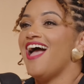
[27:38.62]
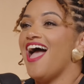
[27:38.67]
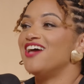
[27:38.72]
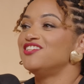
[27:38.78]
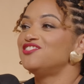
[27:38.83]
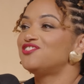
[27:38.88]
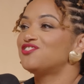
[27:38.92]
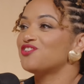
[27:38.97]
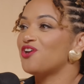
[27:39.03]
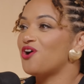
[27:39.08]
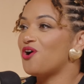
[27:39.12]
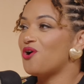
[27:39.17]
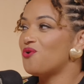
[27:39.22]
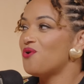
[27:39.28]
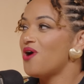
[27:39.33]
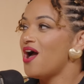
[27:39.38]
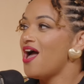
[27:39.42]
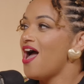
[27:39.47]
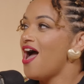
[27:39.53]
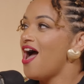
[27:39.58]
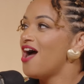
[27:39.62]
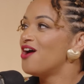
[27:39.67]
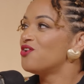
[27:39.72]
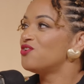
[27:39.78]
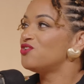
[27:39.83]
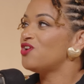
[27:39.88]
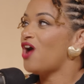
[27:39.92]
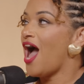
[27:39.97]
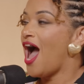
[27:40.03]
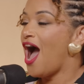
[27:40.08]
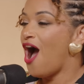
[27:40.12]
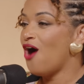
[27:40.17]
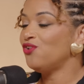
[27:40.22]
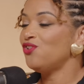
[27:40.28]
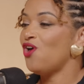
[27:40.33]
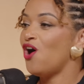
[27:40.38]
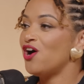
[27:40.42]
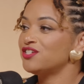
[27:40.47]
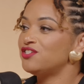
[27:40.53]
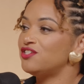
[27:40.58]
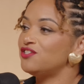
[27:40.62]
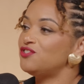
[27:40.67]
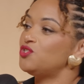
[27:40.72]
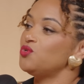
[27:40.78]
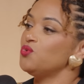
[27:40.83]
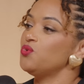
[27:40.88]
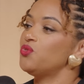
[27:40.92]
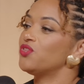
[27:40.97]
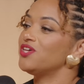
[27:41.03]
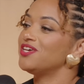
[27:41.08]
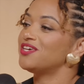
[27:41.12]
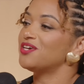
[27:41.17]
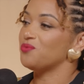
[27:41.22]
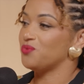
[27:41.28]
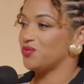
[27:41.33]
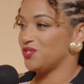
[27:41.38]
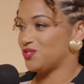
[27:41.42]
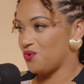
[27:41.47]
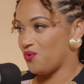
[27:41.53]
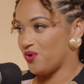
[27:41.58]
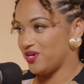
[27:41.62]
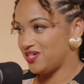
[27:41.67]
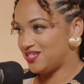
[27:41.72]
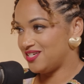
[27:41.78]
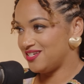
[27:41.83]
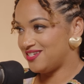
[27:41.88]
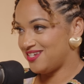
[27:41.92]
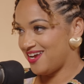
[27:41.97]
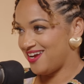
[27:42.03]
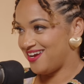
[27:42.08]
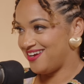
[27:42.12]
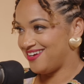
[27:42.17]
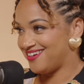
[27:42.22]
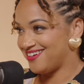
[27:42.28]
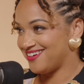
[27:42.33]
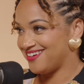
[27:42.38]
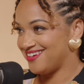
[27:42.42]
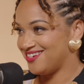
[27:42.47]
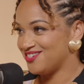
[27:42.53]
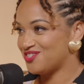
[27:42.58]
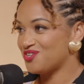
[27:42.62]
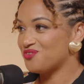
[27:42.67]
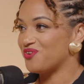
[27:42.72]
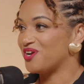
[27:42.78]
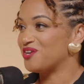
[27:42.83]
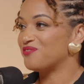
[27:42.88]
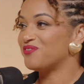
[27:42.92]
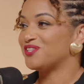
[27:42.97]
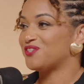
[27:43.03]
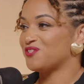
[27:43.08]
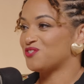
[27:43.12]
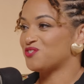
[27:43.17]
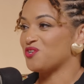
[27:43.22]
And so how long did you think it was going to take to renovate the